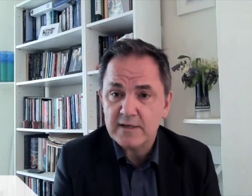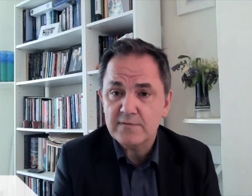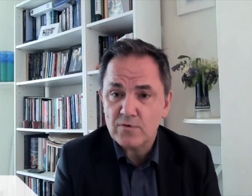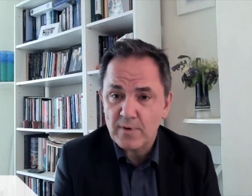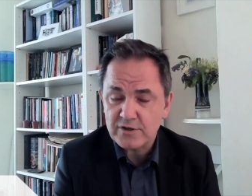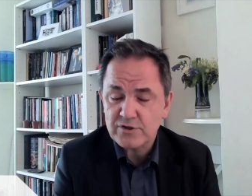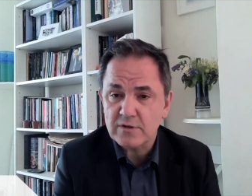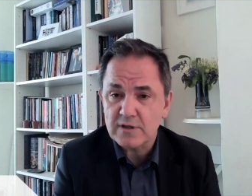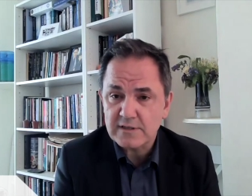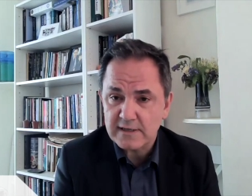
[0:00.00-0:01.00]
of a
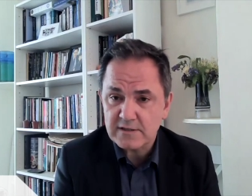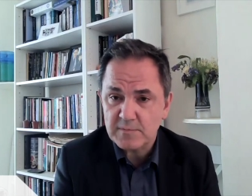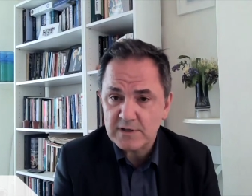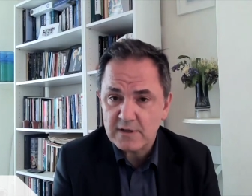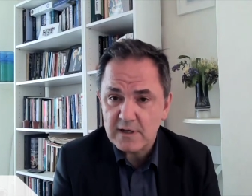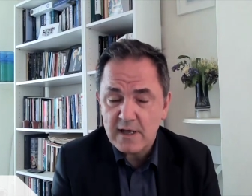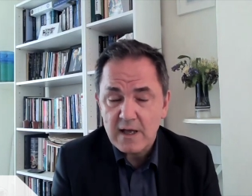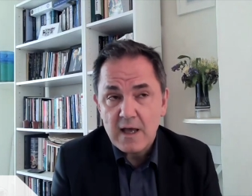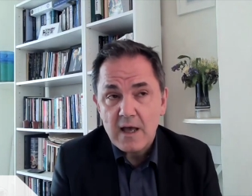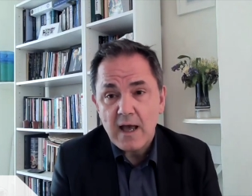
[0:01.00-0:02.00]
rational assessment.
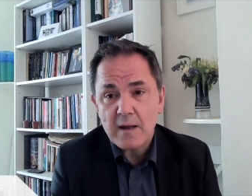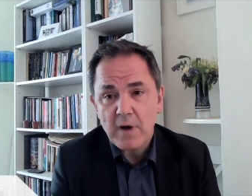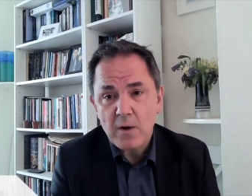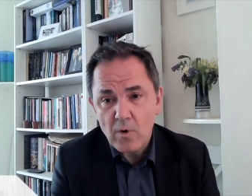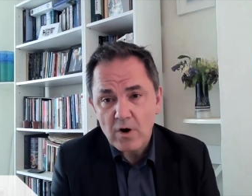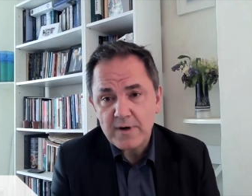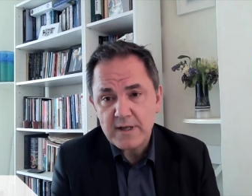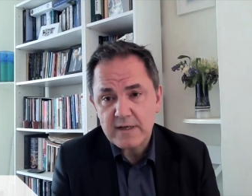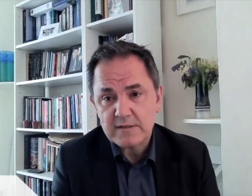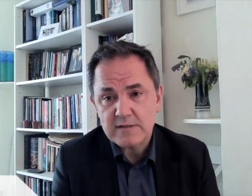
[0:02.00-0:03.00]
And my
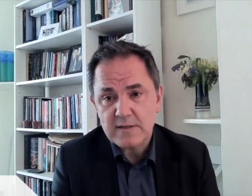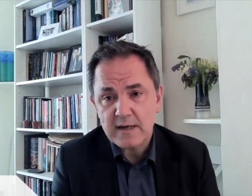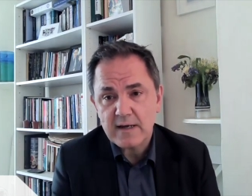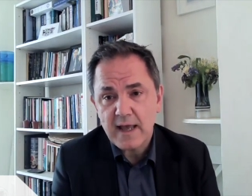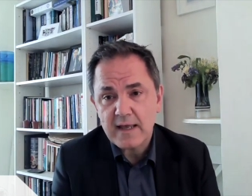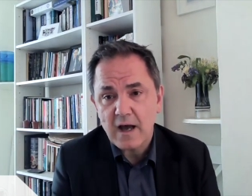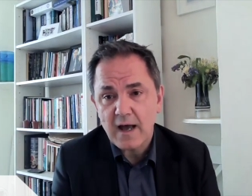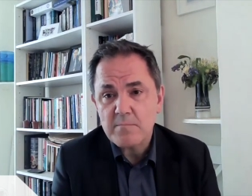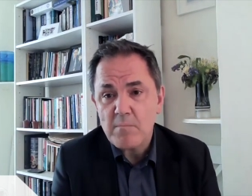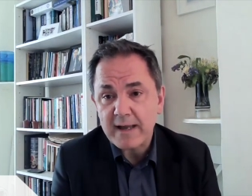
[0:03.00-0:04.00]
worry is that
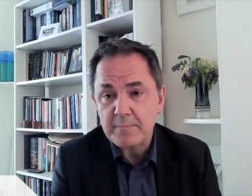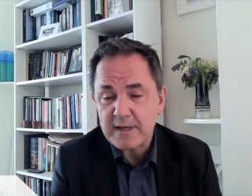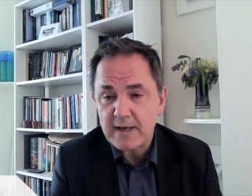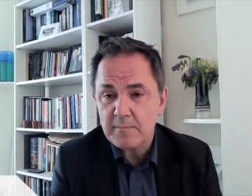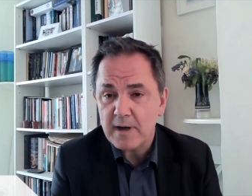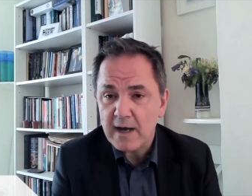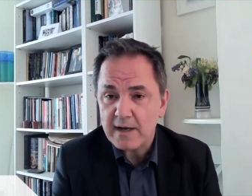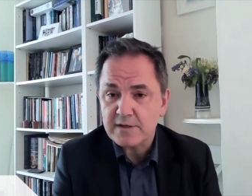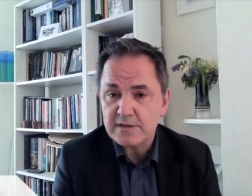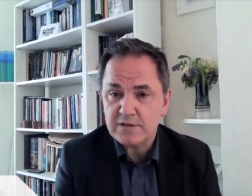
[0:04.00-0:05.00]
AI might become
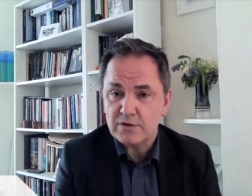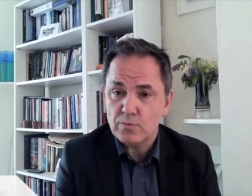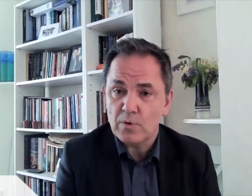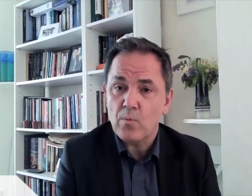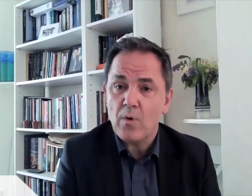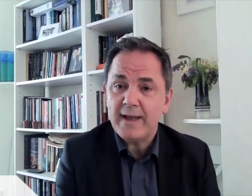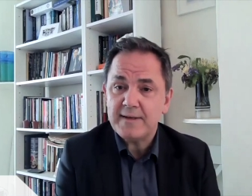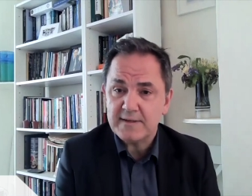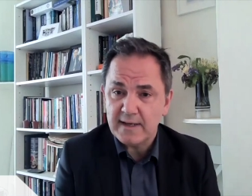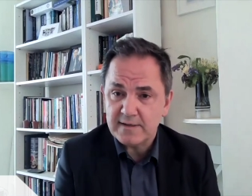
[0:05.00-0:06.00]
harnessed to a
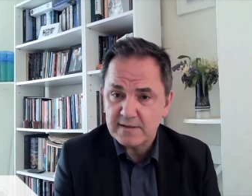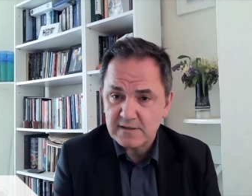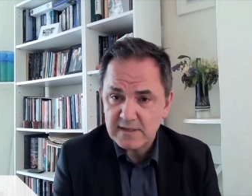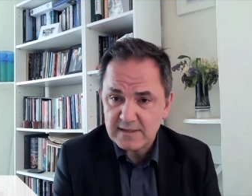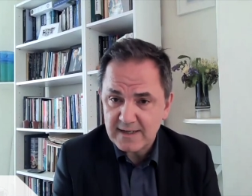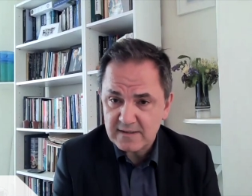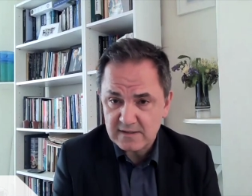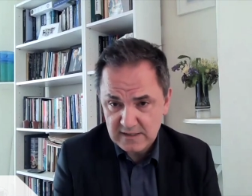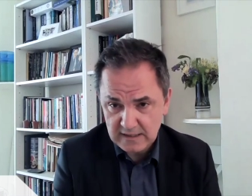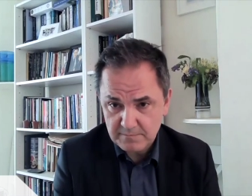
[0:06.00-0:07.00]
wider tendency, a
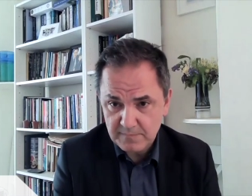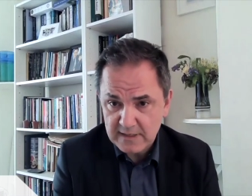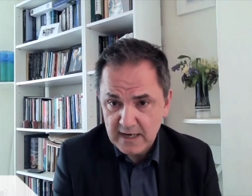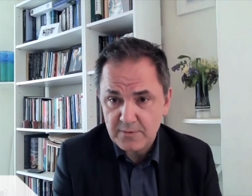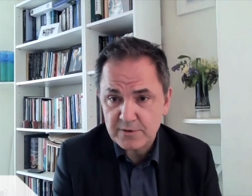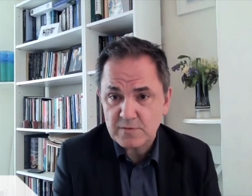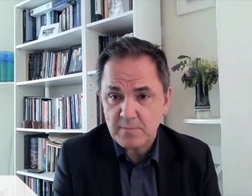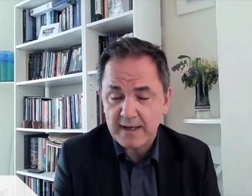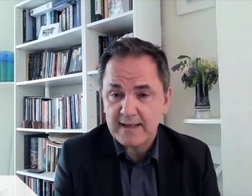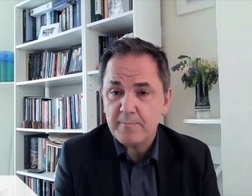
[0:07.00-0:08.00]
tendency encouraged
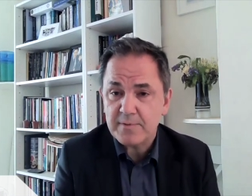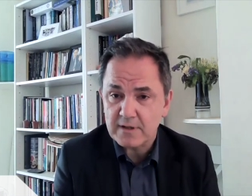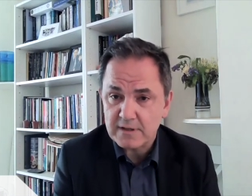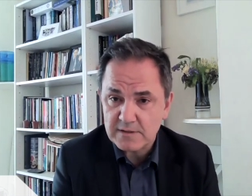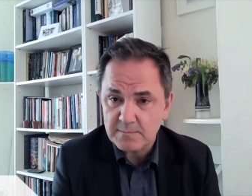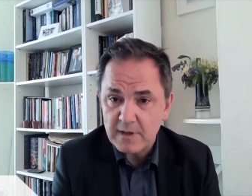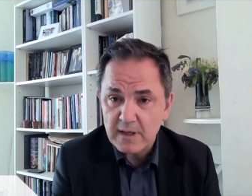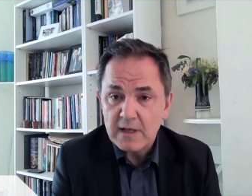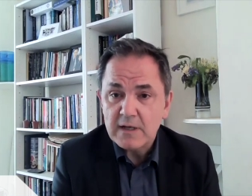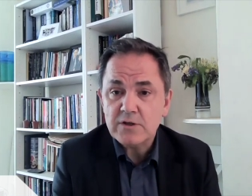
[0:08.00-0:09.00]
by capitalism,
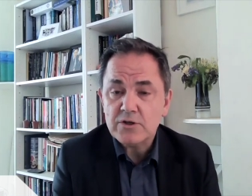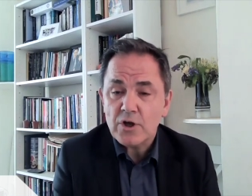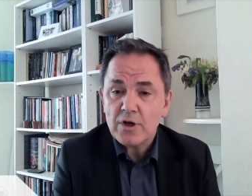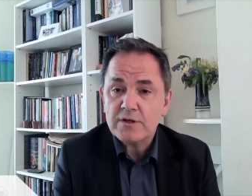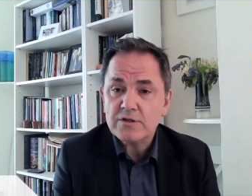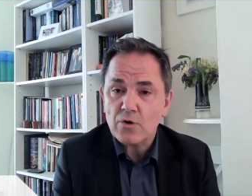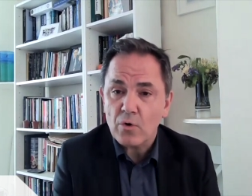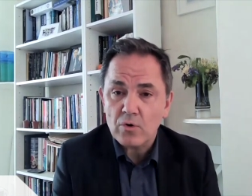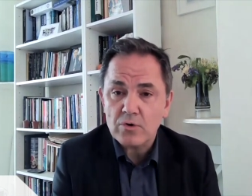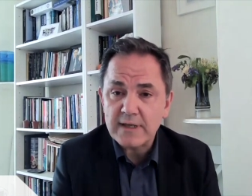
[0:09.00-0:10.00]
to turn us
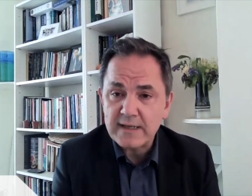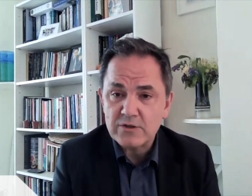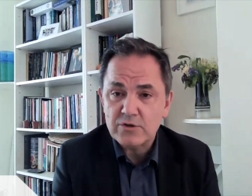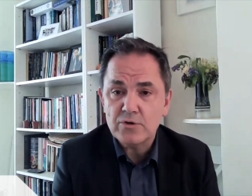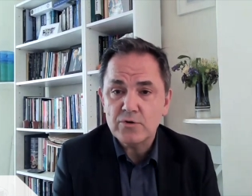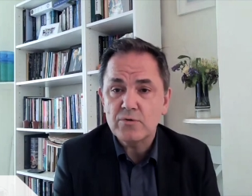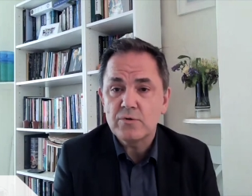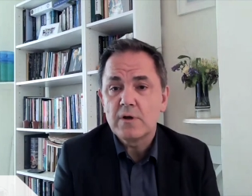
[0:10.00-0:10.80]
all into